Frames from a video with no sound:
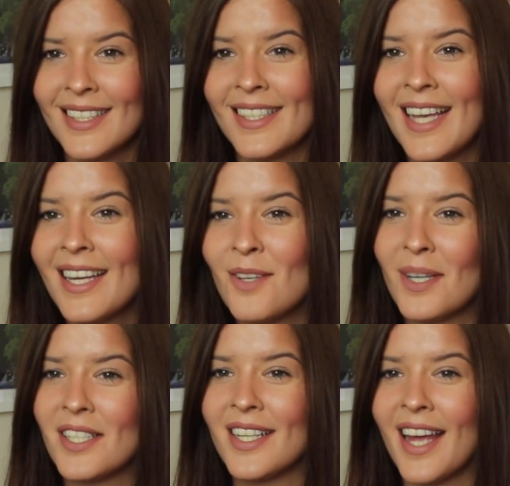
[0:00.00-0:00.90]
the second
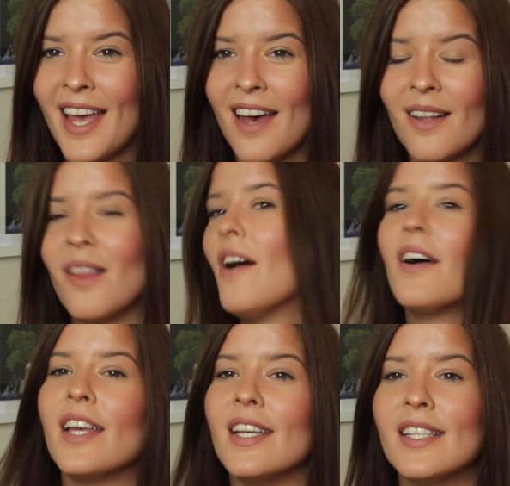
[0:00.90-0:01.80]
question I get a
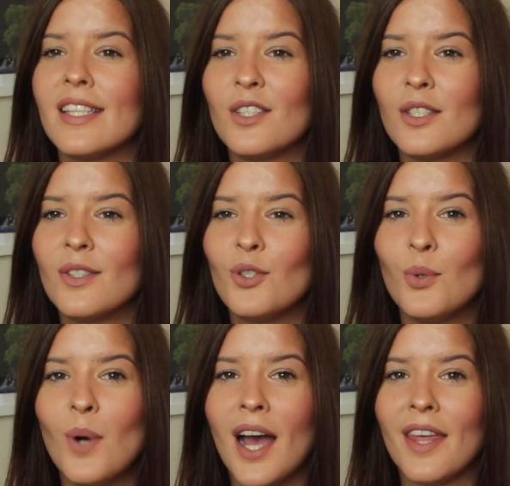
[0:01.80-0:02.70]
lot is
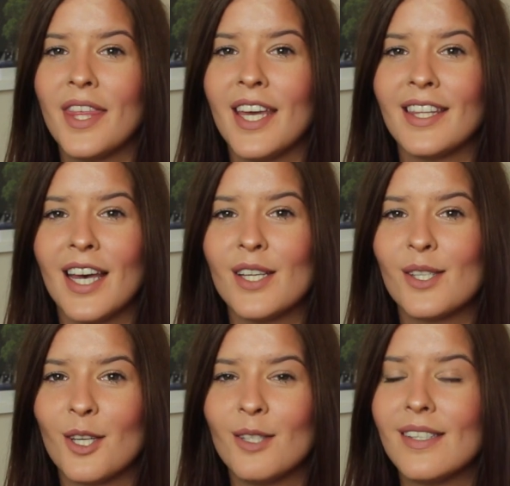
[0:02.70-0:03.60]
do I think that
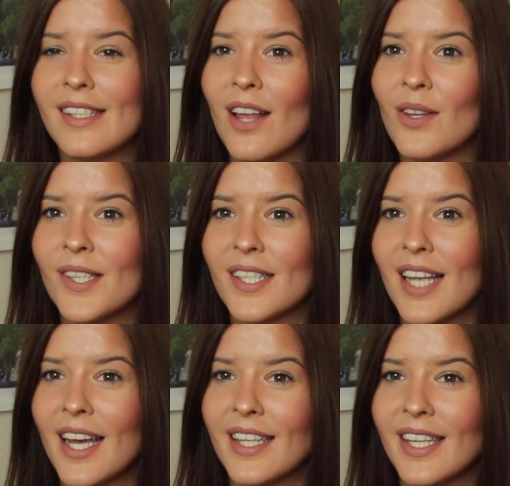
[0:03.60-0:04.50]
it's good to sell on
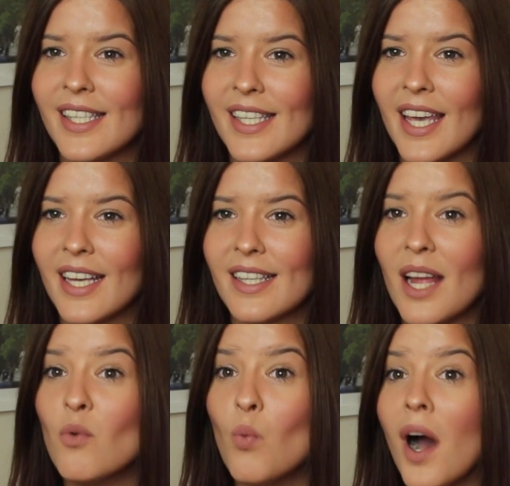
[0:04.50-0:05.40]
Society 6
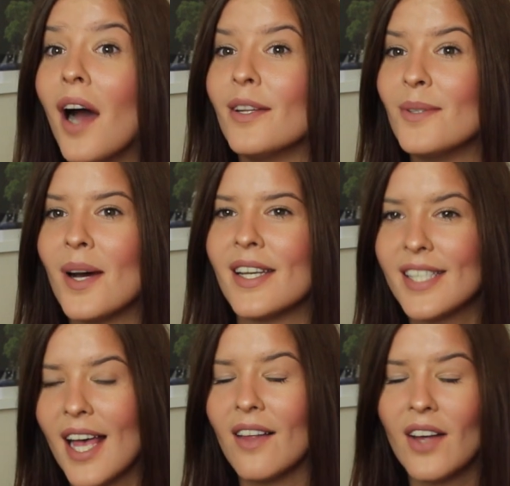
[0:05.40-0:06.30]
and why do I
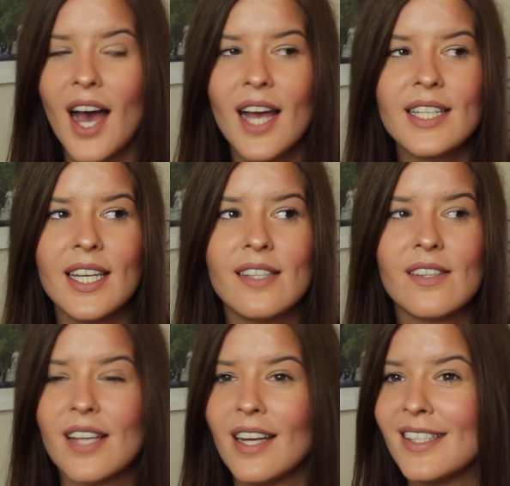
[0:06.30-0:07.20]
sell? I think
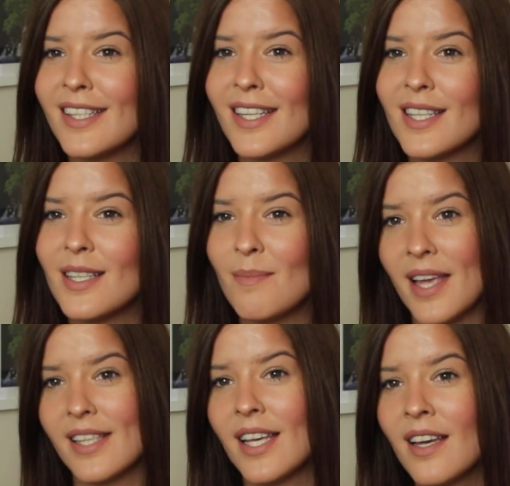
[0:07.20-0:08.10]
Society 6 is
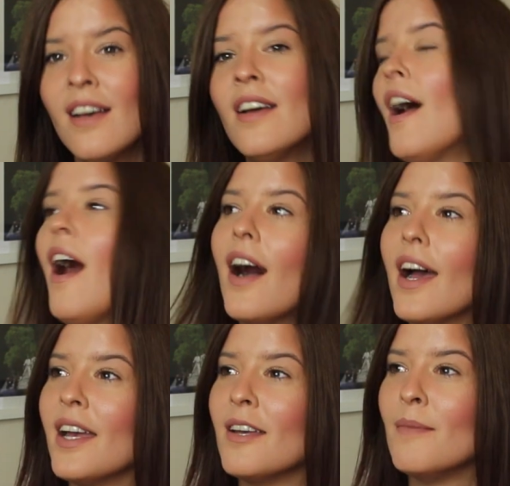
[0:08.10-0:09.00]
amazing.
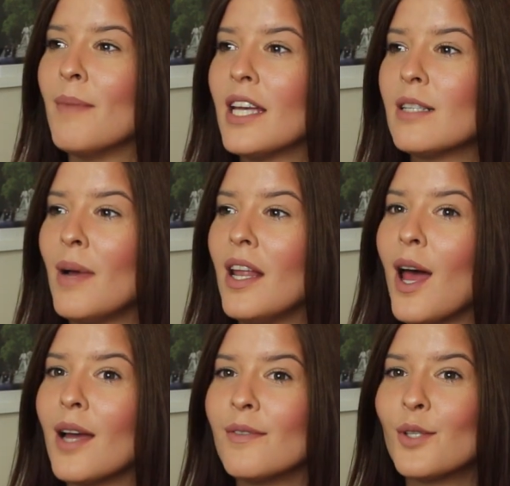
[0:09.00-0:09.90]
Uh, it makes my
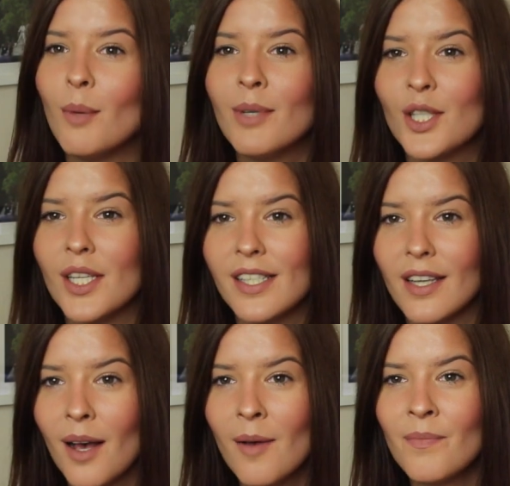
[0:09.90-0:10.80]
life so much
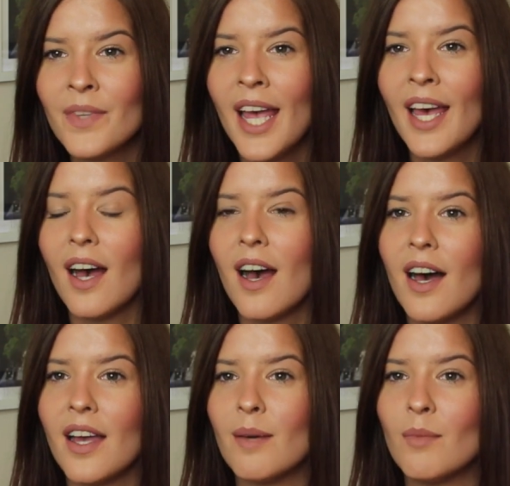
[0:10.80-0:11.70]
easier.
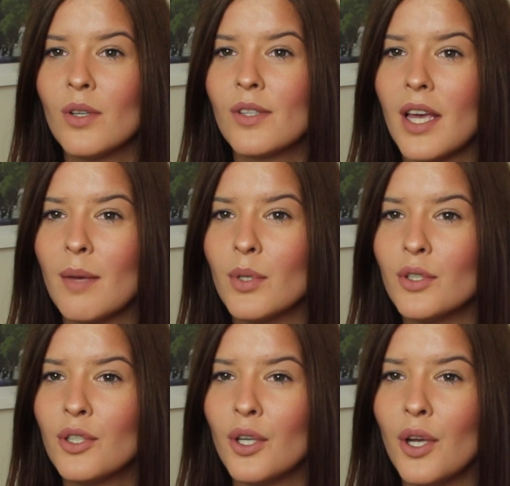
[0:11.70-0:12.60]
I am also
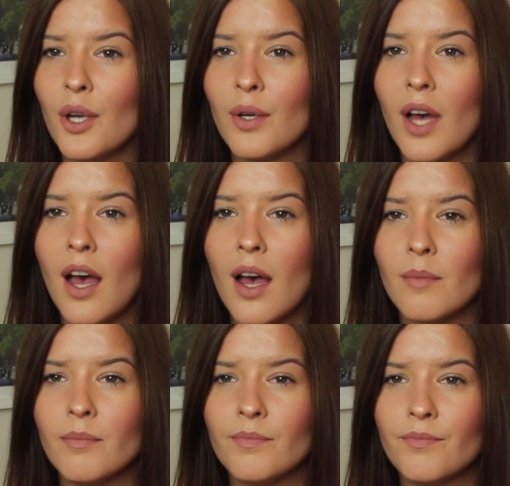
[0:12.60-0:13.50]
able to
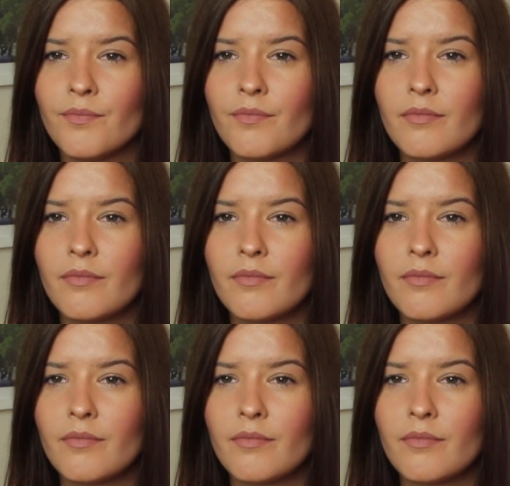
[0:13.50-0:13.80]
um,